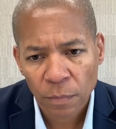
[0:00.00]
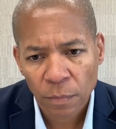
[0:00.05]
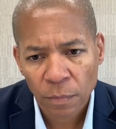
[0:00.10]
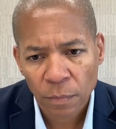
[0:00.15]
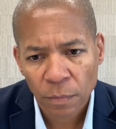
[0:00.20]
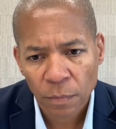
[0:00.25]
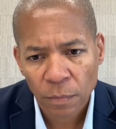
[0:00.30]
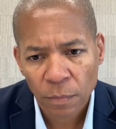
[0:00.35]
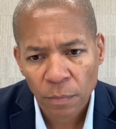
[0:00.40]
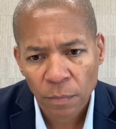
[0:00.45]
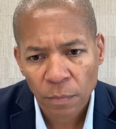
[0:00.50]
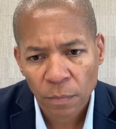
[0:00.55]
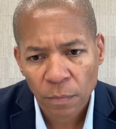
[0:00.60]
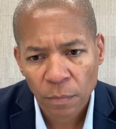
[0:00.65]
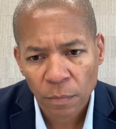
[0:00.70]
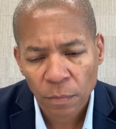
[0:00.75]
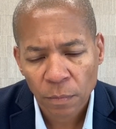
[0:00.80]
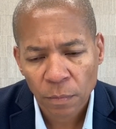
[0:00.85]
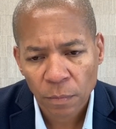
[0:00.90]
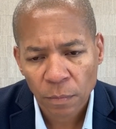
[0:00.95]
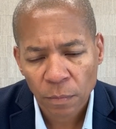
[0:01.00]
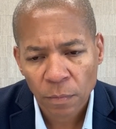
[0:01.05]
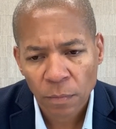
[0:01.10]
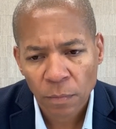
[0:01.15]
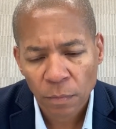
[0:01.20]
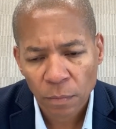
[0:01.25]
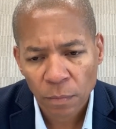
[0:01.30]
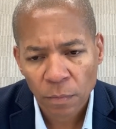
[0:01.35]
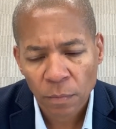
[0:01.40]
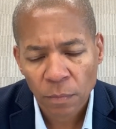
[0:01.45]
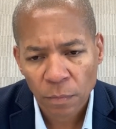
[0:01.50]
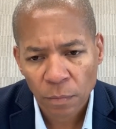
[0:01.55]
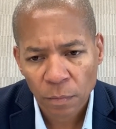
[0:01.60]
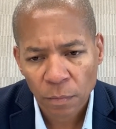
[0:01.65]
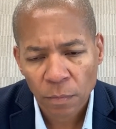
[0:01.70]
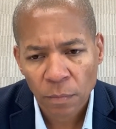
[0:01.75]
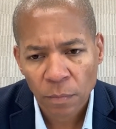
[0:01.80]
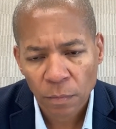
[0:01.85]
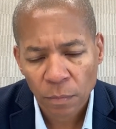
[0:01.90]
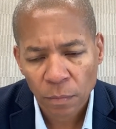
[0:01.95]

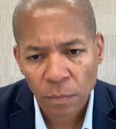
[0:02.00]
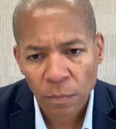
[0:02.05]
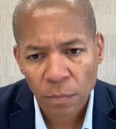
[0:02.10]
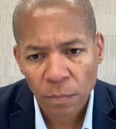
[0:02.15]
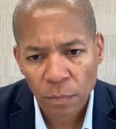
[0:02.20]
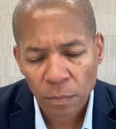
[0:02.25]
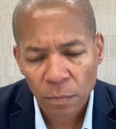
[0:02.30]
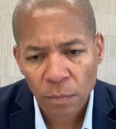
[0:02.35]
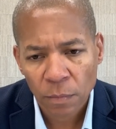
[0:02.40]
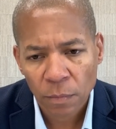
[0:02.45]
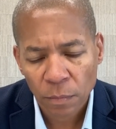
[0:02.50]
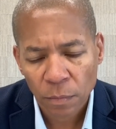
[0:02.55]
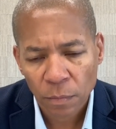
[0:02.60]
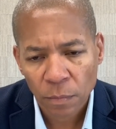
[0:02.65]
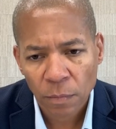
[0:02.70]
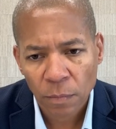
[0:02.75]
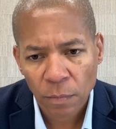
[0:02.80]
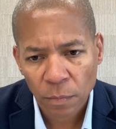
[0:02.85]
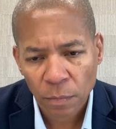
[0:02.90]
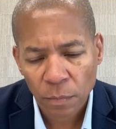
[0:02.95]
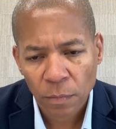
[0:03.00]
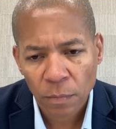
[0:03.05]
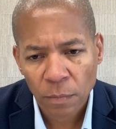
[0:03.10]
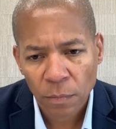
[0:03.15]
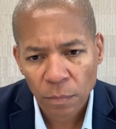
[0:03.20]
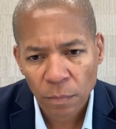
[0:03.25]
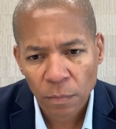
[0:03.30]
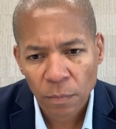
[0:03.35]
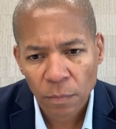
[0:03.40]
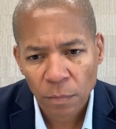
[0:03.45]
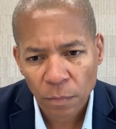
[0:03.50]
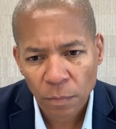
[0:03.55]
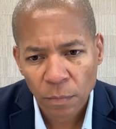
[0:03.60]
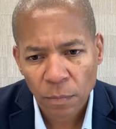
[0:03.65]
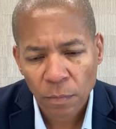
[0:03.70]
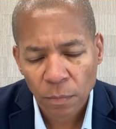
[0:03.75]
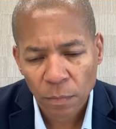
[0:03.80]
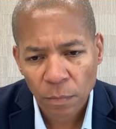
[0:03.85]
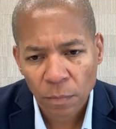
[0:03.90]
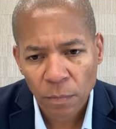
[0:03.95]

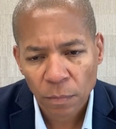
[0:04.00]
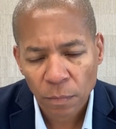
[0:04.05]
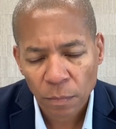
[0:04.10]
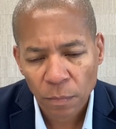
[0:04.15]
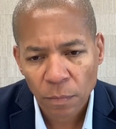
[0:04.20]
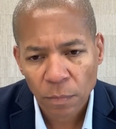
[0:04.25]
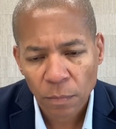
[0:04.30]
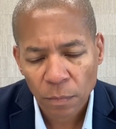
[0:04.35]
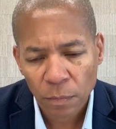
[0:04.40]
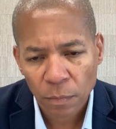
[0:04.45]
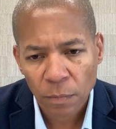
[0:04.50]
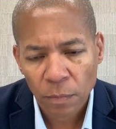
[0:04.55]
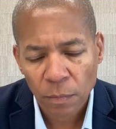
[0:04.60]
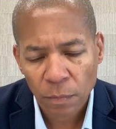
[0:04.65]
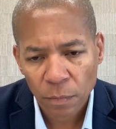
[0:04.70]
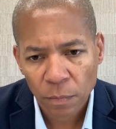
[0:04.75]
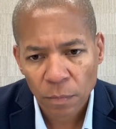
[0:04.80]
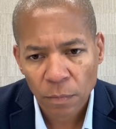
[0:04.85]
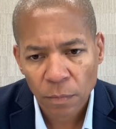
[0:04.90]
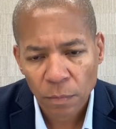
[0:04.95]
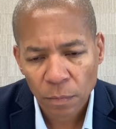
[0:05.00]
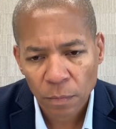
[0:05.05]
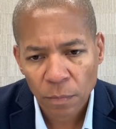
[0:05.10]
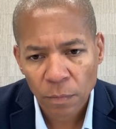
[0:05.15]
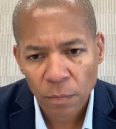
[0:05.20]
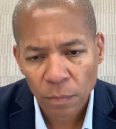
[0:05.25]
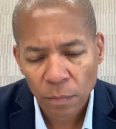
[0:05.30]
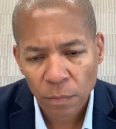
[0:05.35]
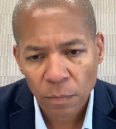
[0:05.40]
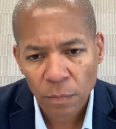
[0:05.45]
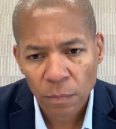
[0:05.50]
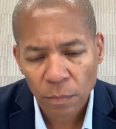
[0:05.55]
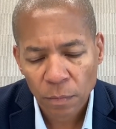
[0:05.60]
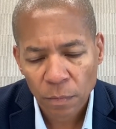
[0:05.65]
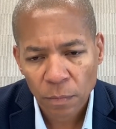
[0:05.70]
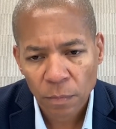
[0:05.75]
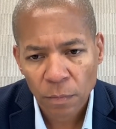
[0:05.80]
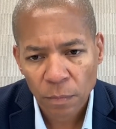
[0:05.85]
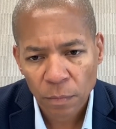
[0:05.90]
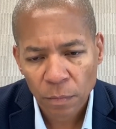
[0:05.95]

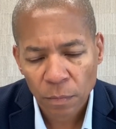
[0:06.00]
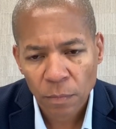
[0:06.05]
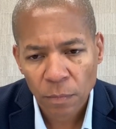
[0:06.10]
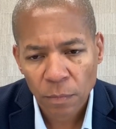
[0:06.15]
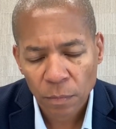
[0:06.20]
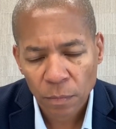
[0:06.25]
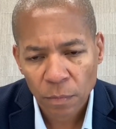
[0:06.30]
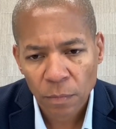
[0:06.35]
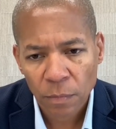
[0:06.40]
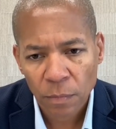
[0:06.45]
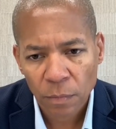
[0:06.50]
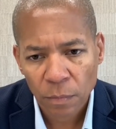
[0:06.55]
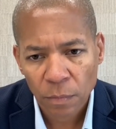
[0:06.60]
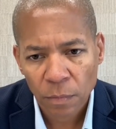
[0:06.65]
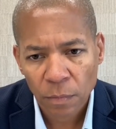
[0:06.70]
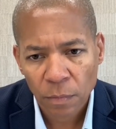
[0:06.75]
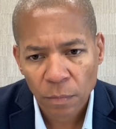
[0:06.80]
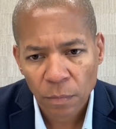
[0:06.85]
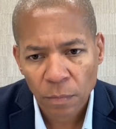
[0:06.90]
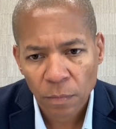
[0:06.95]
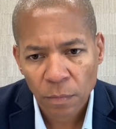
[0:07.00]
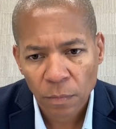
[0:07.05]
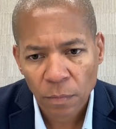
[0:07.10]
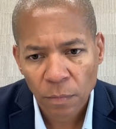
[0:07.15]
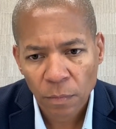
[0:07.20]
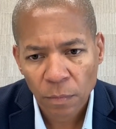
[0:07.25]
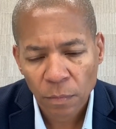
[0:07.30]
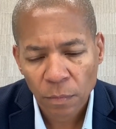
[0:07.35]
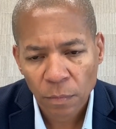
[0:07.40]
(not speaking)